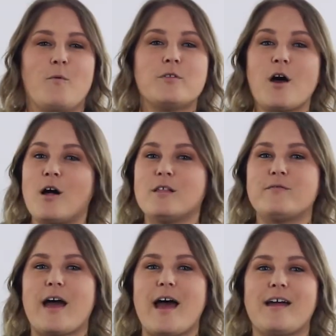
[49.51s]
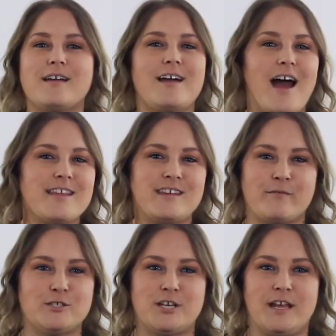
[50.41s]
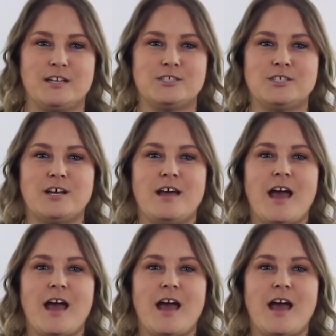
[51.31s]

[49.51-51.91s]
With all of that, God never changed.